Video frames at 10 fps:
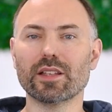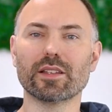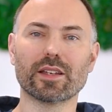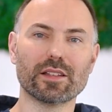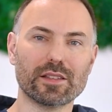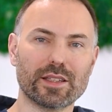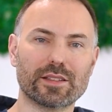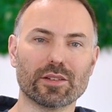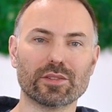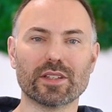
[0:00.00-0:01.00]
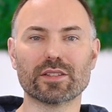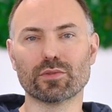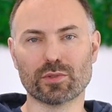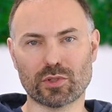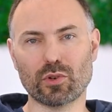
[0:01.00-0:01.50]
like a leak down test
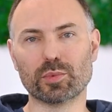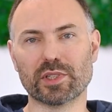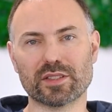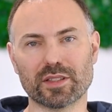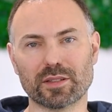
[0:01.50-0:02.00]
or scope testing.